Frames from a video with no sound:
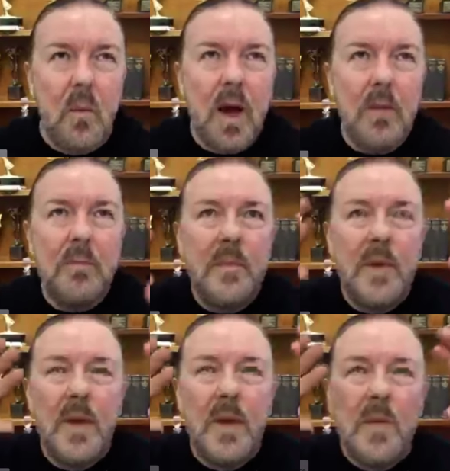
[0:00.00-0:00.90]

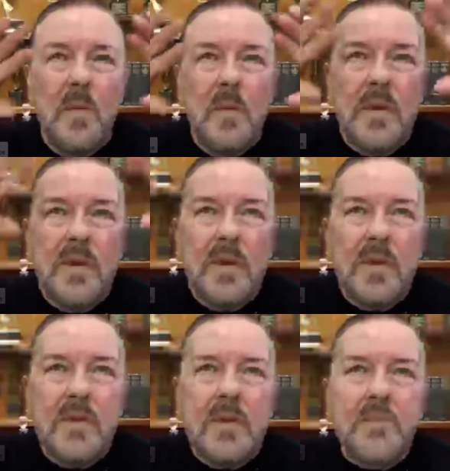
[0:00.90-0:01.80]
with
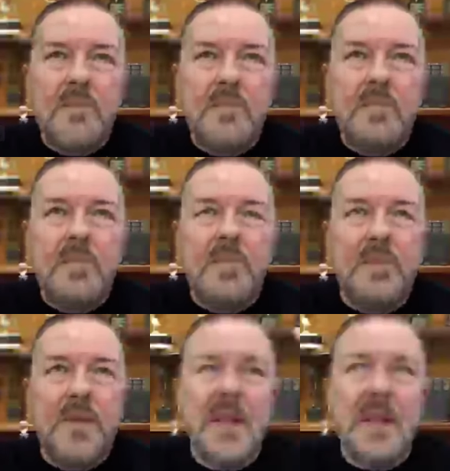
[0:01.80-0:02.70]
the
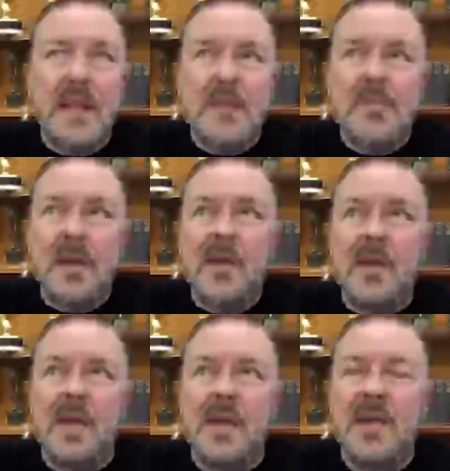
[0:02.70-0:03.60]
thing that it's
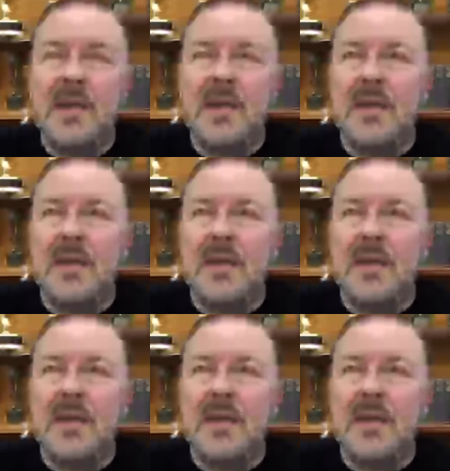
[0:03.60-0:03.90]
built in,